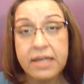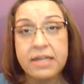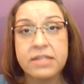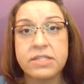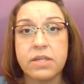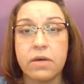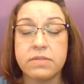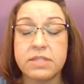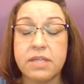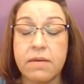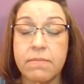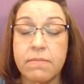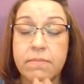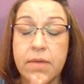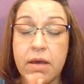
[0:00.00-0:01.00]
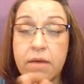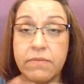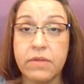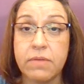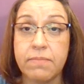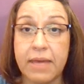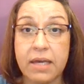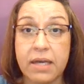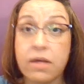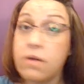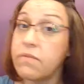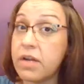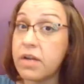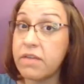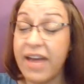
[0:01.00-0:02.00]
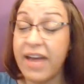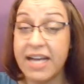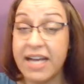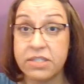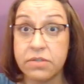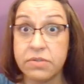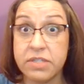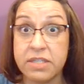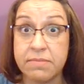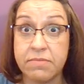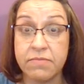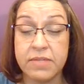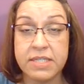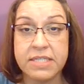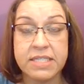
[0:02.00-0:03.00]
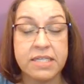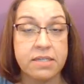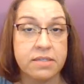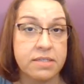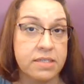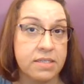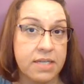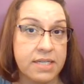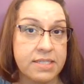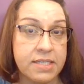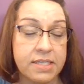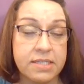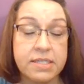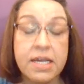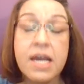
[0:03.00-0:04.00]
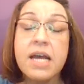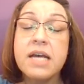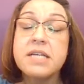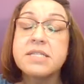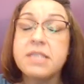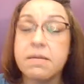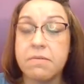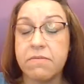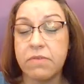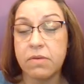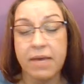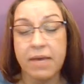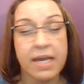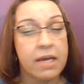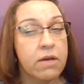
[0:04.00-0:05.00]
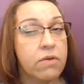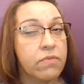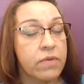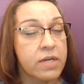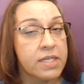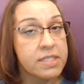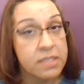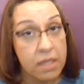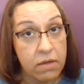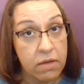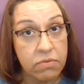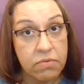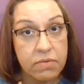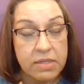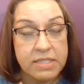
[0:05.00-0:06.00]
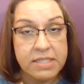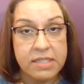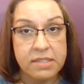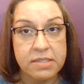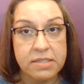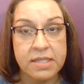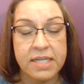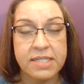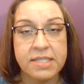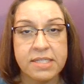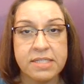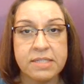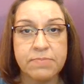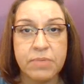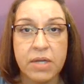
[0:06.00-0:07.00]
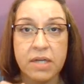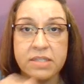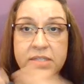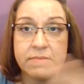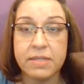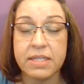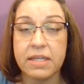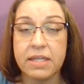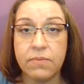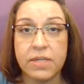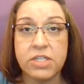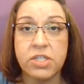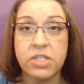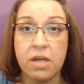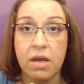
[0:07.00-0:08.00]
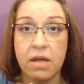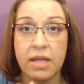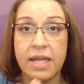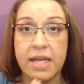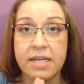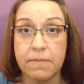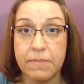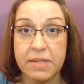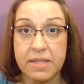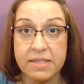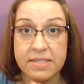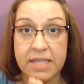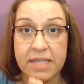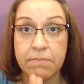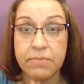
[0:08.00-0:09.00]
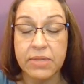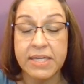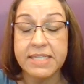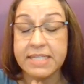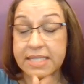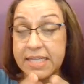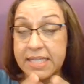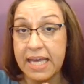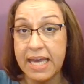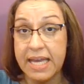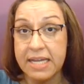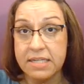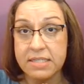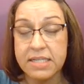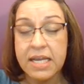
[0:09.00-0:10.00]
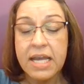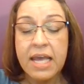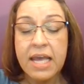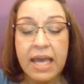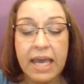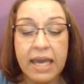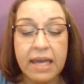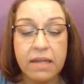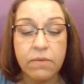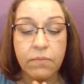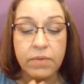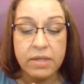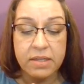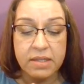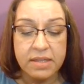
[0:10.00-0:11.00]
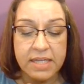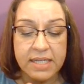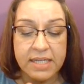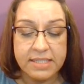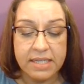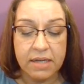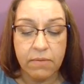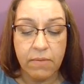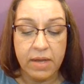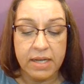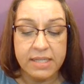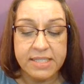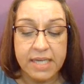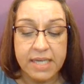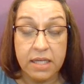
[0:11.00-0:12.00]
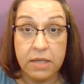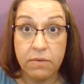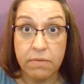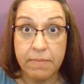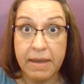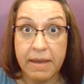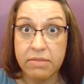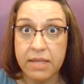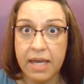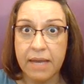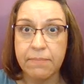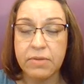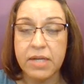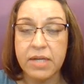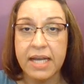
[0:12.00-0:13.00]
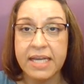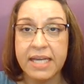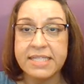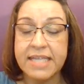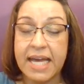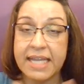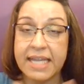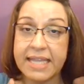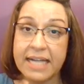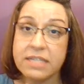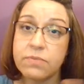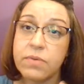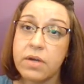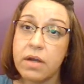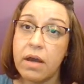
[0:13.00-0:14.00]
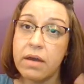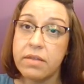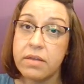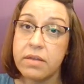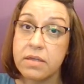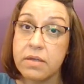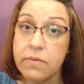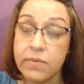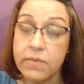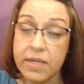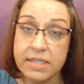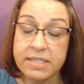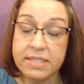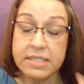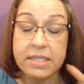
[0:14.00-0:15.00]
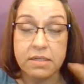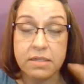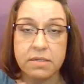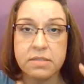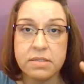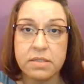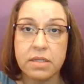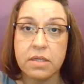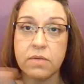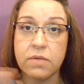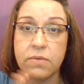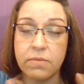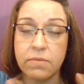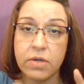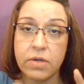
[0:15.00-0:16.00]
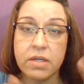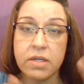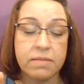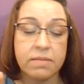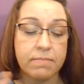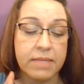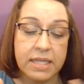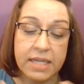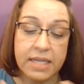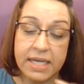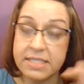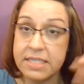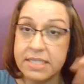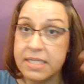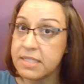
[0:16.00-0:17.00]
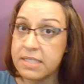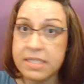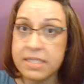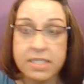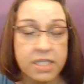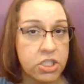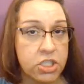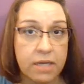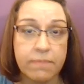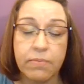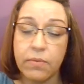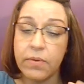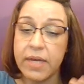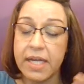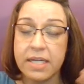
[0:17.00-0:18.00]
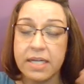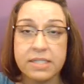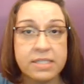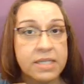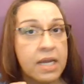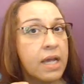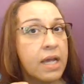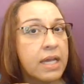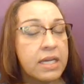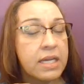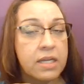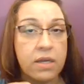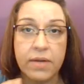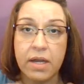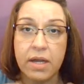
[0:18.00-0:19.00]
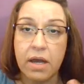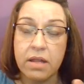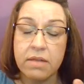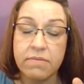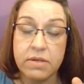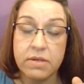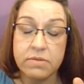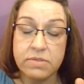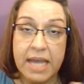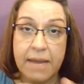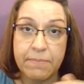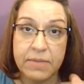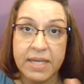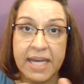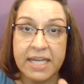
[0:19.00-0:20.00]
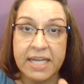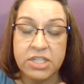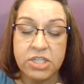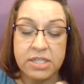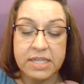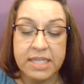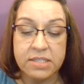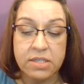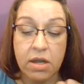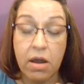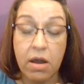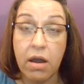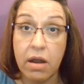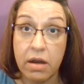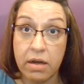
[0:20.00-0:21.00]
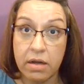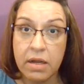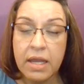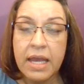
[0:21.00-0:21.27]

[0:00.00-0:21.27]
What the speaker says: So some of you might go very fast through some of the skills and lessons. Some of you might go very slow through the skills and lessons, but ultimately we should all end up at the same place at the end. And one of the things that I want to tell you about the HYPERDOC is that that's where all the unit skills, the unit work, the mini lessons, the teaching points, and all of those application things are.